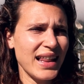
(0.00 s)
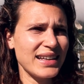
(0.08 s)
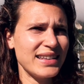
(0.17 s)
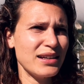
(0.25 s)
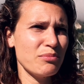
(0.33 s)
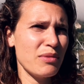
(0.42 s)
I
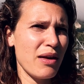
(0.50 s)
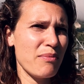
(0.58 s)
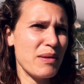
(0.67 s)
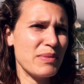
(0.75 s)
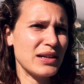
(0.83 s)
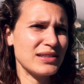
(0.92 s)
think
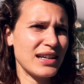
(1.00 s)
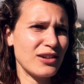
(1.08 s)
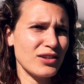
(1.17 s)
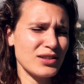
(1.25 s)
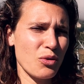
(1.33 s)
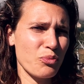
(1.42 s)
maybe because I
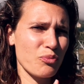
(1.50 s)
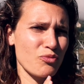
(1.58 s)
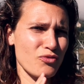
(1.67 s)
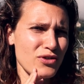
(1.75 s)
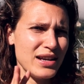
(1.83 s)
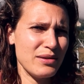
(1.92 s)
also
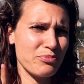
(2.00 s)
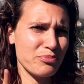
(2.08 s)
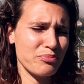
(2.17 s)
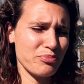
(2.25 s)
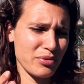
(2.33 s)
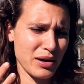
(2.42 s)
really
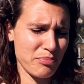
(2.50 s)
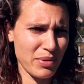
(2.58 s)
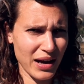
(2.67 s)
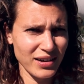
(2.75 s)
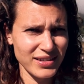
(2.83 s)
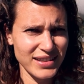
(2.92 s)

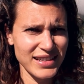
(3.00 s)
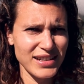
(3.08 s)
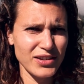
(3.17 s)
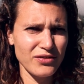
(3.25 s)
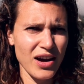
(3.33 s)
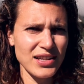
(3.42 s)
prepared it in
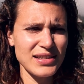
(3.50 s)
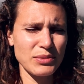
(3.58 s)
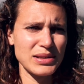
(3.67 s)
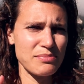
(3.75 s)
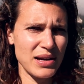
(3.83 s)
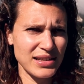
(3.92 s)
advance. I
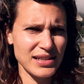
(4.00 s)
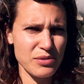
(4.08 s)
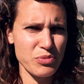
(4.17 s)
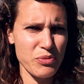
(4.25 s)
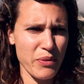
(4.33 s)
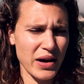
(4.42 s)
was
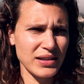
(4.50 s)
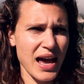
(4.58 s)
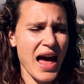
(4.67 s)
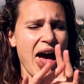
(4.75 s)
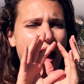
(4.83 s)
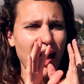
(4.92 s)
mentally prepared.
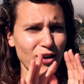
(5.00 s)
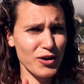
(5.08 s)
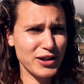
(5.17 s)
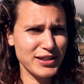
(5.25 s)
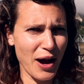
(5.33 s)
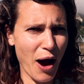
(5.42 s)
I
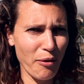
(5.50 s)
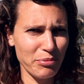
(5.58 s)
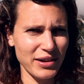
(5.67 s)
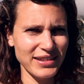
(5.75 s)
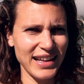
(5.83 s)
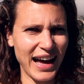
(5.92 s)
looked up
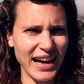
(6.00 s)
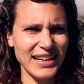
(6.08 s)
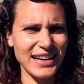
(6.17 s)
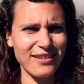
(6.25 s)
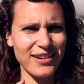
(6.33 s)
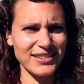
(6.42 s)
online
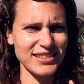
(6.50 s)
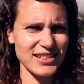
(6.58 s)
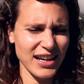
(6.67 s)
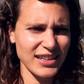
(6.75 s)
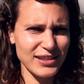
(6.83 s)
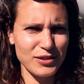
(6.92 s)
like all the
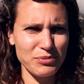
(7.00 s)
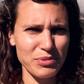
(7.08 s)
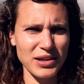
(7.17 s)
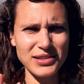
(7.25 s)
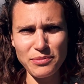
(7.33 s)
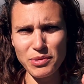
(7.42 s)
technical
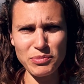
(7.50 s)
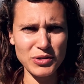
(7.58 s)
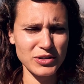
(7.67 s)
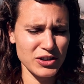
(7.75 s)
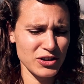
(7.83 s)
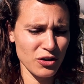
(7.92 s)
parts that people
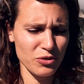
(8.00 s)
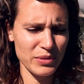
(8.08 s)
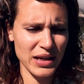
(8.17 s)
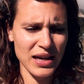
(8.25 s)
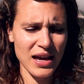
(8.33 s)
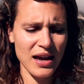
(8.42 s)
could show
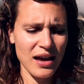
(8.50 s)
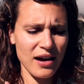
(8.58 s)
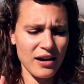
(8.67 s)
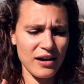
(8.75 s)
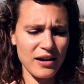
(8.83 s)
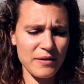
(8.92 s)
me
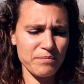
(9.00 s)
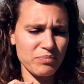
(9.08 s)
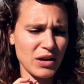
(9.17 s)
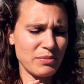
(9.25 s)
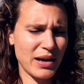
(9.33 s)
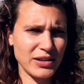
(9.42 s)

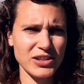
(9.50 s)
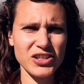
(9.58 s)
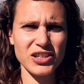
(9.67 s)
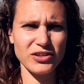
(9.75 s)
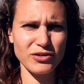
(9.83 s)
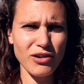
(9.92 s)
about the
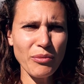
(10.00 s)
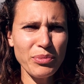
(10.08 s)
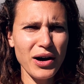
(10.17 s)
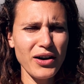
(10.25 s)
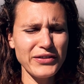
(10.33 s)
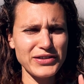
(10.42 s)
sheer
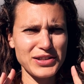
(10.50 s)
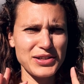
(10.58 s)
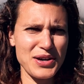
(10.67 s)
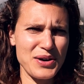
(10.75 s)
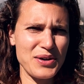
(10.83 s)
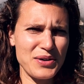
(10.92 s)
drop-off,
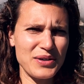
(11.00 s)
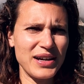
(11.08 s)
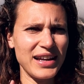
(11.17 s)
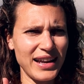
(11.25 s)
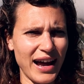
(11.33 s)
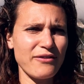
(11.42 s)
so
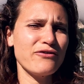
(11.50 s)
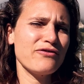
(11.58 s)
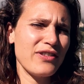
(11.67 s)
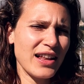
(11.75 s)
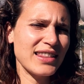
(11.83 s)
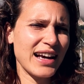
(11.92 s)
I
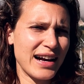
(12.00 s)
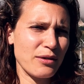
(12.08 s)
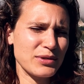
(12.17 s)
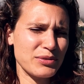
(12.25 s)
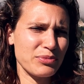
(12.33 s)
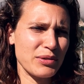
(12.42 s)
felt like I
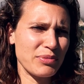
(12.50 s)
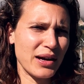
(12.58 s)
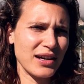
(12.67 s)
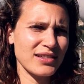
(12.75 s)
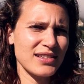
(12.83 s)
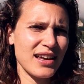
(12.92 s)
was
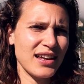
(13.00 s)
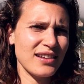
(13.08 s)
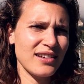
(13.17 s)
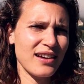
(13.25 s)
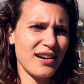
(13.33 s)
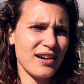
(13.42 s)
prepared.
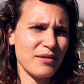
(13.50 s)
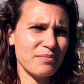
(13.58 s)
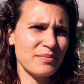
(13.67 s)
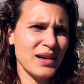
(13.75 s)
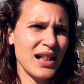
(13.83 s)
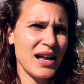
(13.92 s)
And
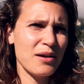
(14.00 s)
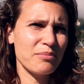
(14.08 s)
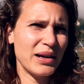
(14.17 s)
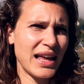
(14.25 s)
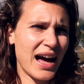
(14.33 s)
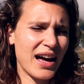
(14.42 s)

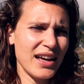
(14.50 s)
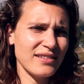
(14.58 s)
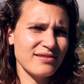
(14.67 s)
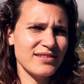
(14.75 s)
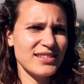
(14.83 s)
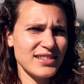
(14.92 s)
but yeah,
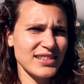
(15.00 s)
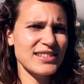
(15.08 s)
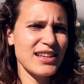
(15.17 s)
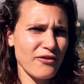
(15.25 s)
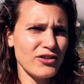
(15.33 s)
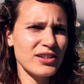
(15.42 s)

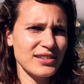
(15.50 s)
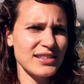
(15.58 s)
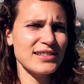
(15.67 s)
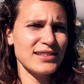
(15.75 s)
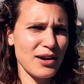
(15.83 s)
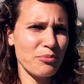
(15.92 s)
there's
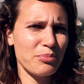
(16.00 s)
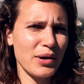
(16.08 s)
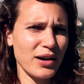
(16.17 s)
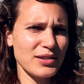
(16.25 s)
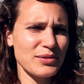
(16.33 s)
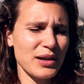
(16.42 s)
definitely some
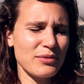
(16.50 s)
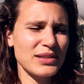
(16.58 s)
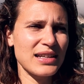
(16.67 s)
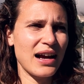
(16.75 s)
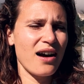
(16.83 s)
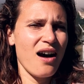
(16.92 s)
parts where I
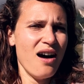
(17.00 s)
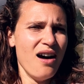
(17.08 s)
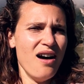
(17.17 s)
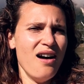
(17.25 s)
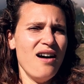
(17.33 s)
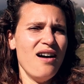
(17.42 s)
was like,
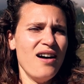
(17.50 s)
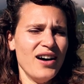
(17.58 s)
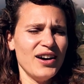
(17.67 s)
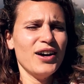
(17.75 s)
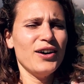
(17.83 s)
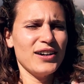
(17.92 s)

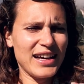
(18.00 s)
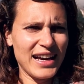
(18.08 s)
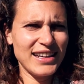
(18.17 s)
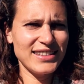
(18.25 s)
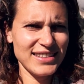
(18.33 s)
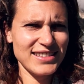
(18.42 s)

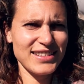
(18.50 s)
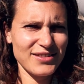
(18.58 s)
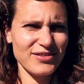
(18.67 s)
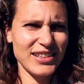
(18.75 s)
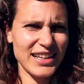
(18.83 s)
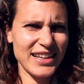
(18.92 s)
okay, this
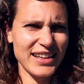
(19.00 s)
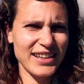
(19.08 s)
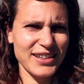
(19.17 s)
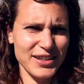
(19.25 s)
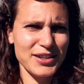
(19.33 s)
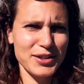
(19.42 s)
is
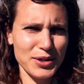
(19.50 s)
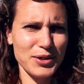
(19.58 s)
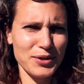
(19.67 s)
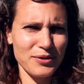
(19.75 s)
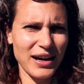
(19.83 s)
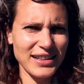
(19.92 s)
really
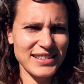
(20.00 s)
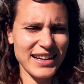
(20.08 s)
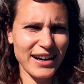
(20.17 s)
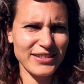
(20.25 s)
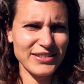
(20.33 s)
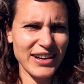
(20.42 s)
quite
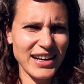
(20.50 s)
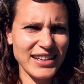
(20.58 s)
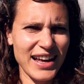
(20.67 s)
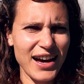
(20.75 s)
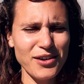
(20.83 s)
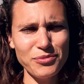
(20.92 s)
scary
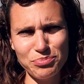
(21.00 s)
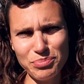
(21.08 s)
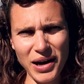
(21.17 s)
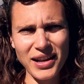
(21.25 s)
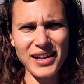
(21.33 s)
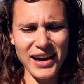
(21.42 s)
right now,
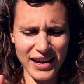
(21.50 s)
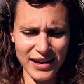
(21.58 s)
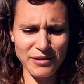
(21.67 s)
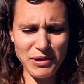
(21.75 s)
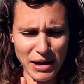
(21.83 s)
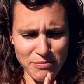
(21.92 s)
but
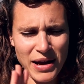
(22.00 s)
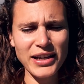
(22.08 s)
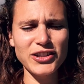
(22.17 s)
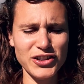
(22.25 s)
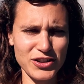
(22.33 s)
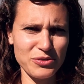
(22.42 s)
I
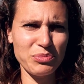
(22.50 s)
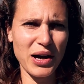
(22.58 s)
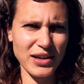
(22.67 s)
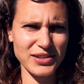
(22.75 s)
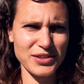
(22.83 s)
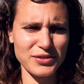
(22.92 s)
managed to
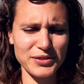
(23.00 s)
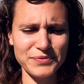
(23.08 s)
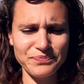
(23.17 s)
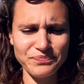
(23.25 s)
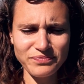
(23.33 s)
pass through.